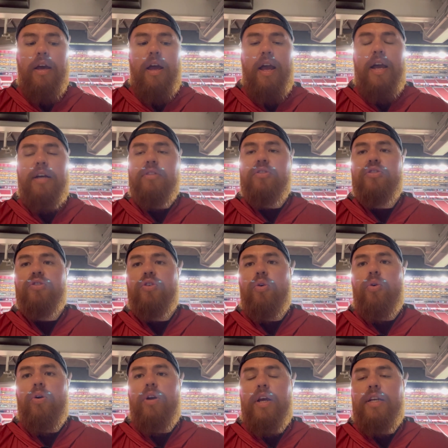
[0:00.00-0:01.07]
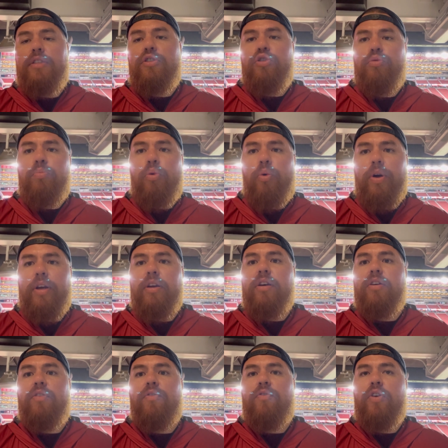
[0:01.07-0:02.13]
and scored a two-point
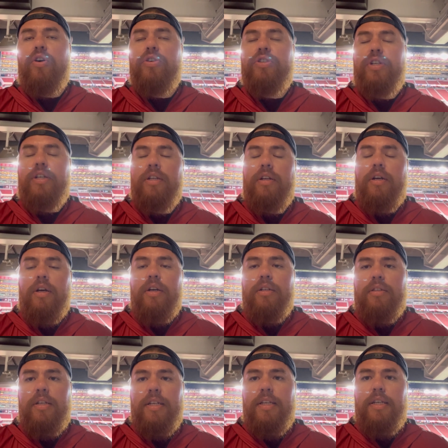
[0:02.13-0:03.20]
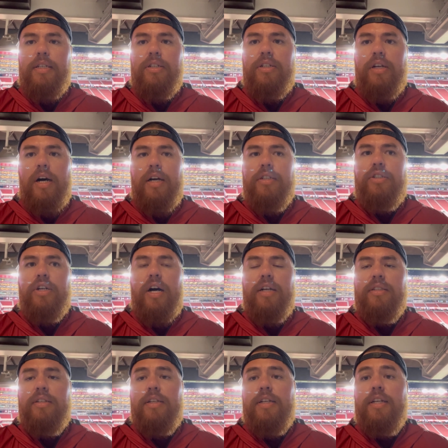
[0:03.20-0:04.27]
conversion to Keyshawn
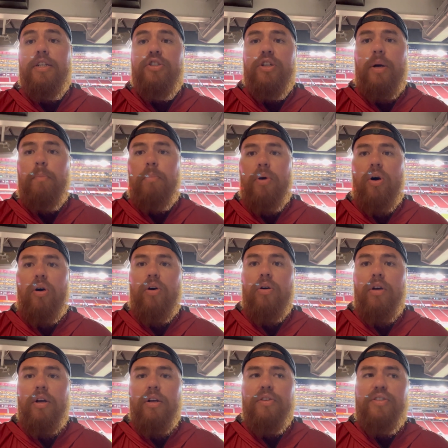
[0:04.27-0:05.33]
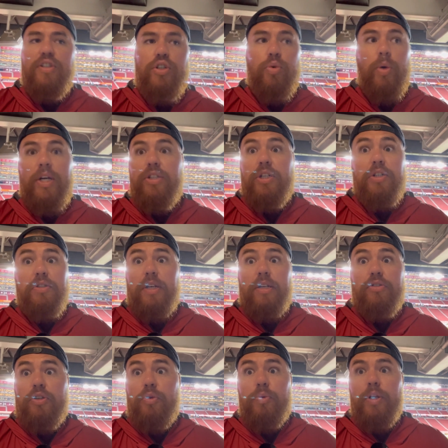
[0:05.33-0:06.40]
Johnson in a jump ball situation. It was
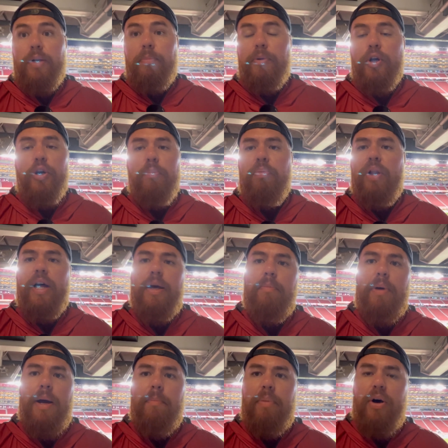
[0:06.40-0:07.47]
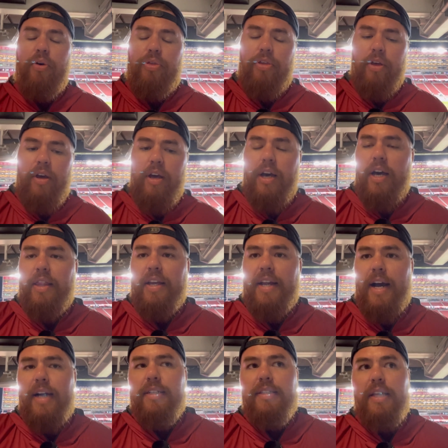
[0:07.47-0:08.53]
actually a really good play by both of the
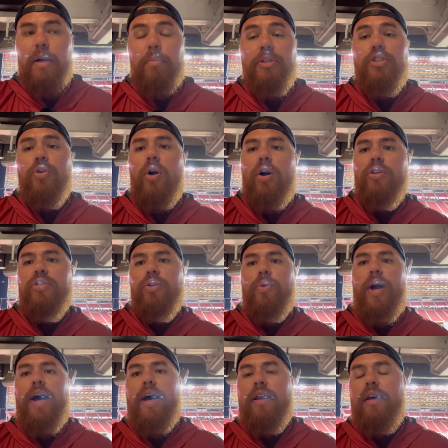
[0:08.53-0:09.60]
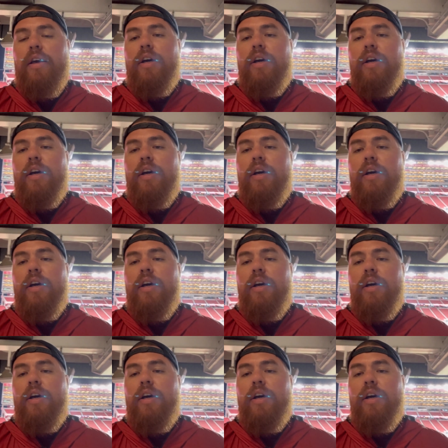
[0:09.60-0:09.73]
guys there. But you also had